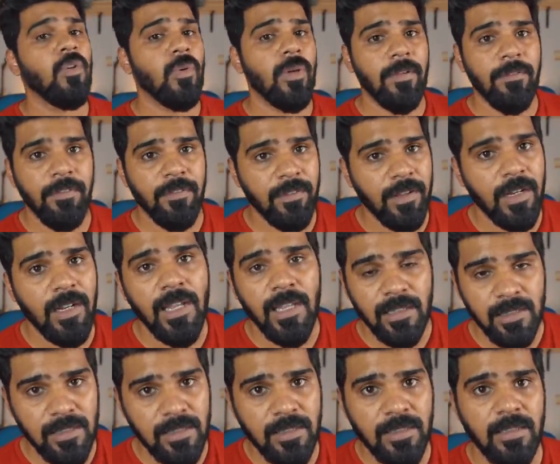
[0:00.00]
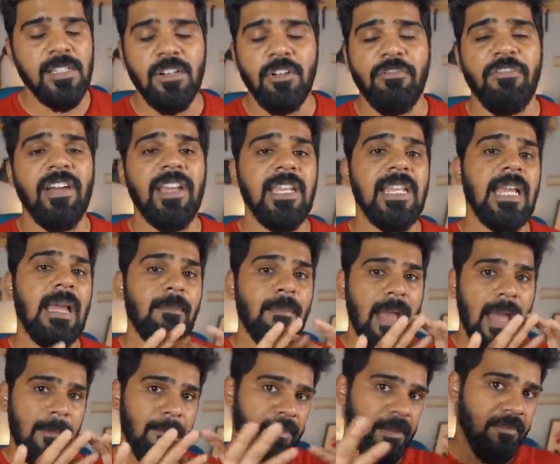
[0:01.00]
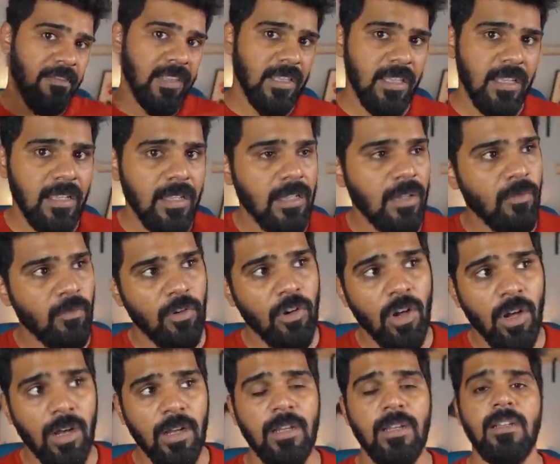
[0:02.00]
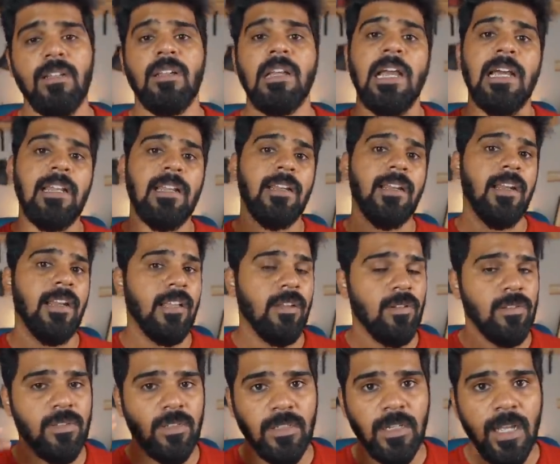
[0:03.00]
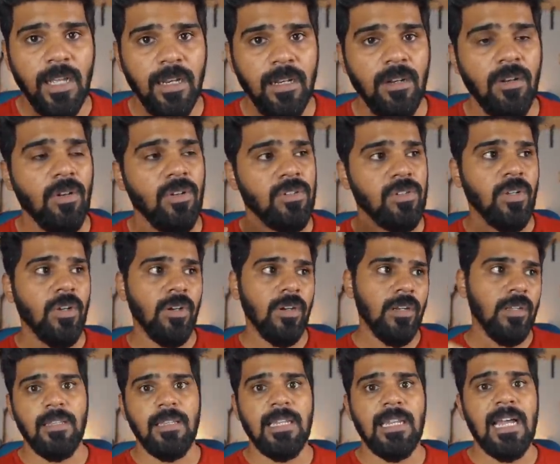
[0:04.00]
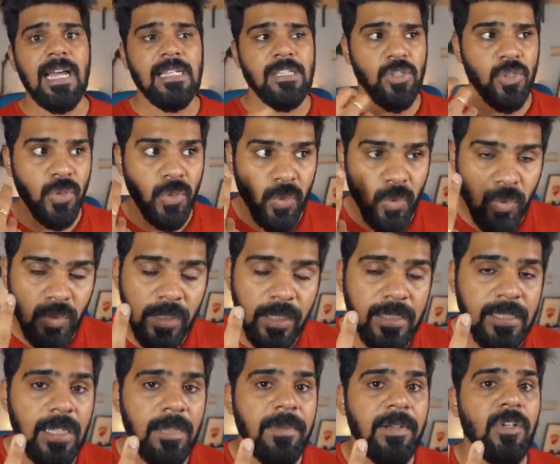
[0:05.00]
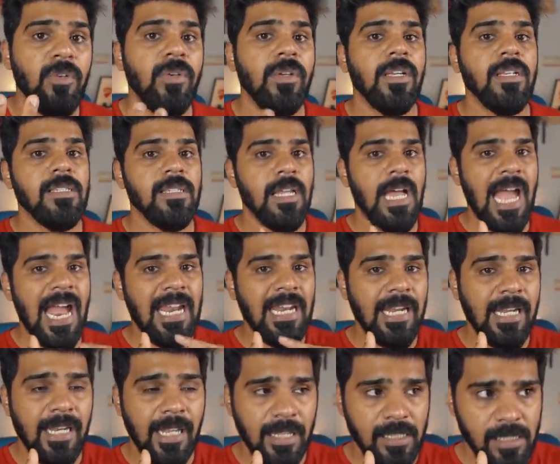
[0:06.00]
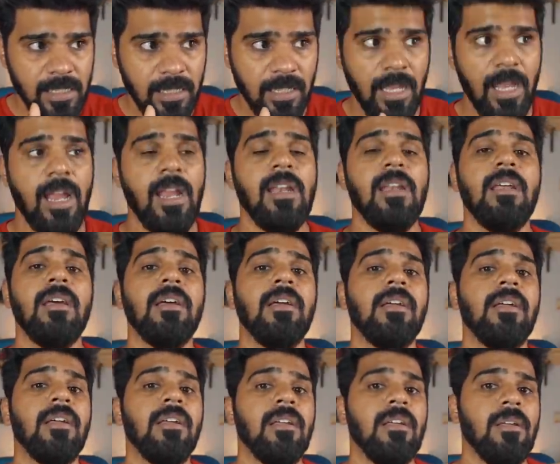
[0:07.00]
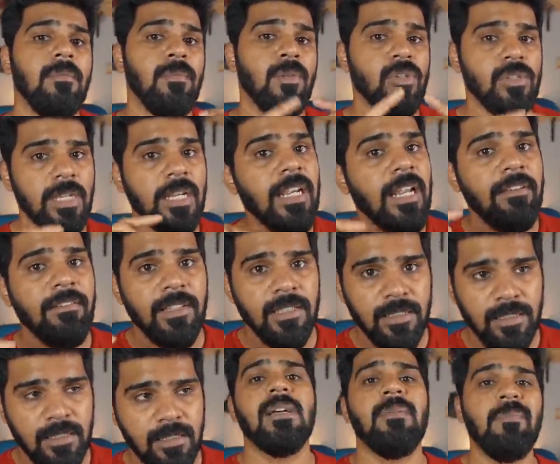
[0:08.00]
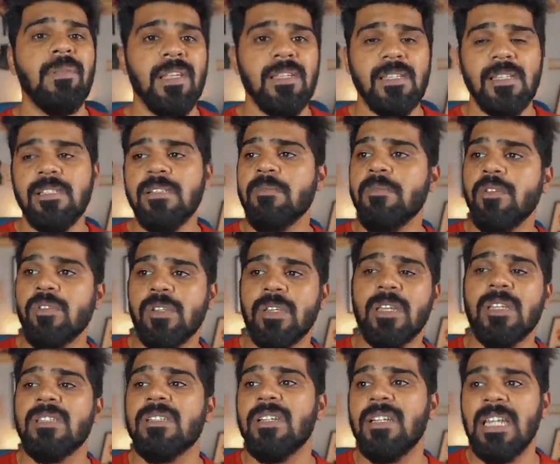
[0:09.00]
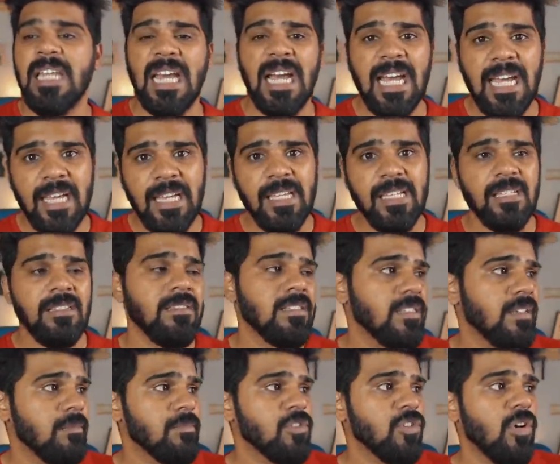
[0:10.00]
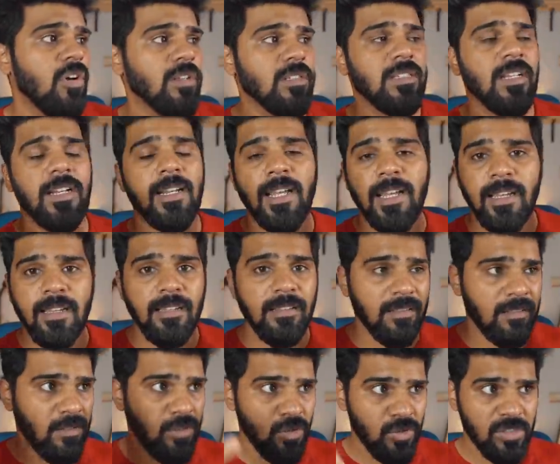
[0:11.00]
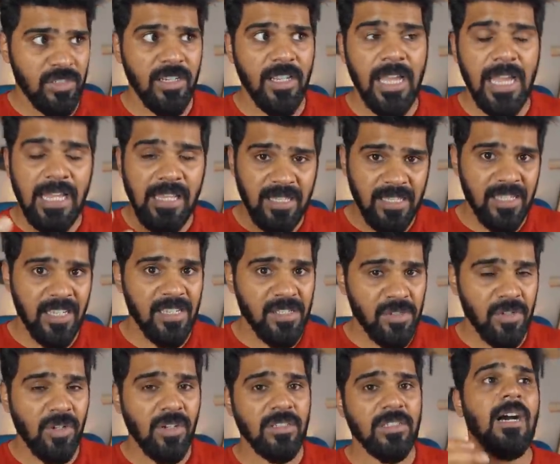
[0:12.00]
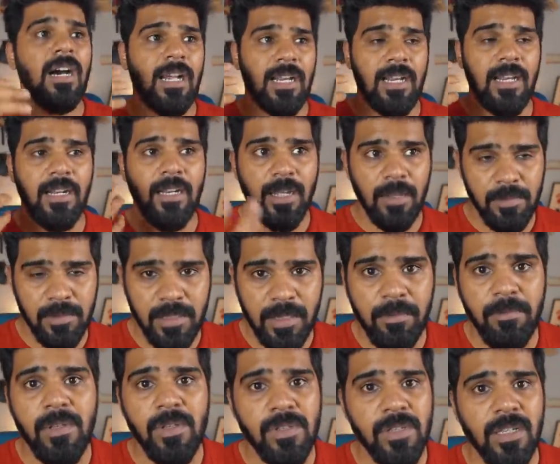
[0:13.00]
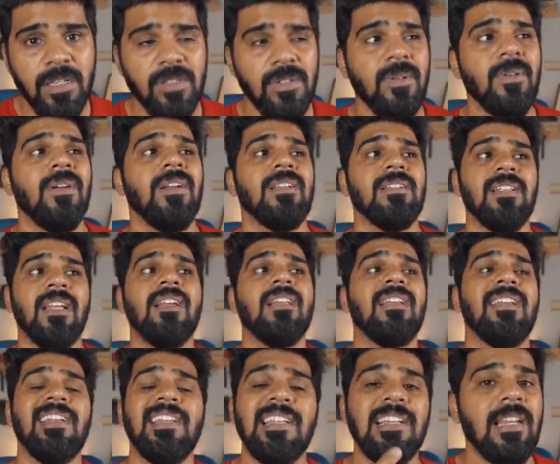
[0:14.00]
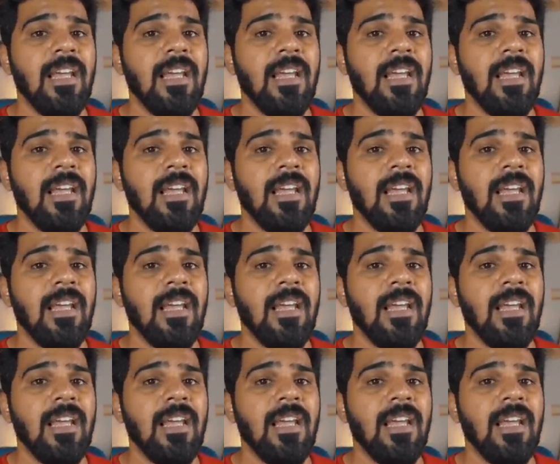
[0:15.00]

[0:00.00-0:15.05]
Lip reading: to everyone else. So, finally, I'm happy with the vlog. Color grading also done. Looks good. The last two things I'll be doing is adding text and music levels. Some places the music is really high, some songs are like, usually NCS songs are like dubstep music, so it is like really